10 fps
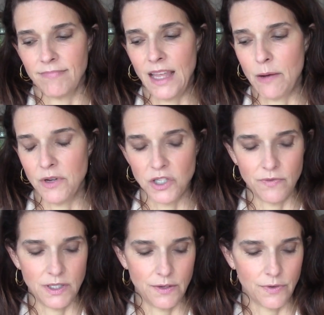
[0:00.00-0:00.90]
that much
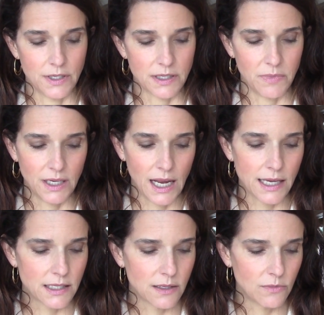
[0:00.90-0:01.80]
of a difference. I mean, it
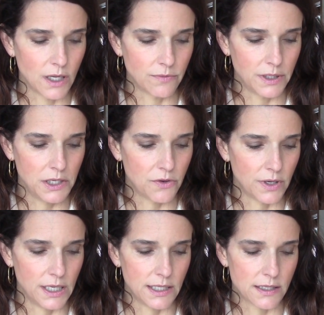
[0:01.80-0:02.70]
has some lovely
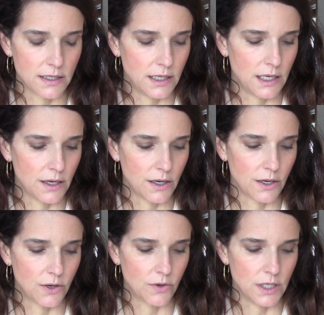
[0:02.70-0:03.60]
ingredients in
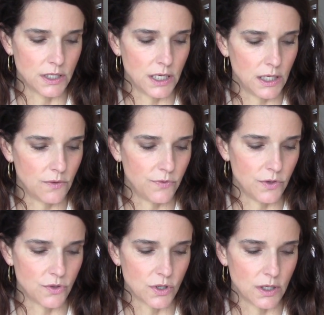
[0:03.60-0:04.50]
here. Green tea
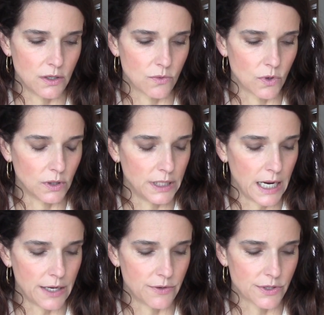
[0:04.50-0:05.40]
infusion, neroli
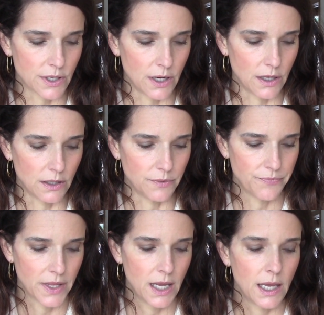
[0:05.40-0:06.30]

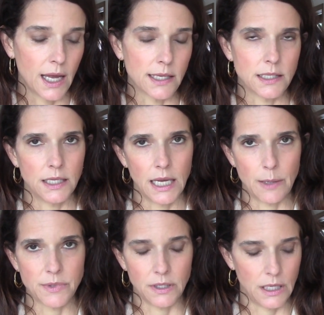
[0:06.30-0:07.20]
hydrosol, has the
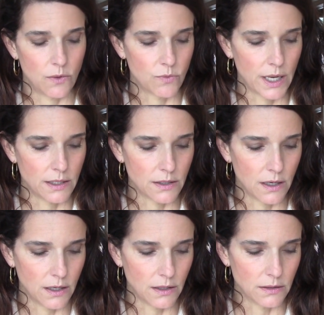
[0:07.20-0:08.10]
encapsulated
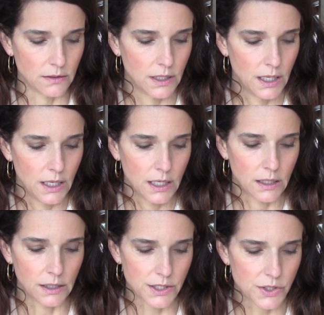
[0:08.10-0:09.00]
retinol,
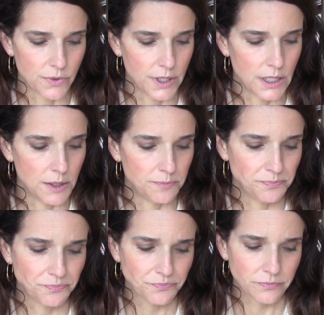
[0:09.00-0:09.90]
glycerin,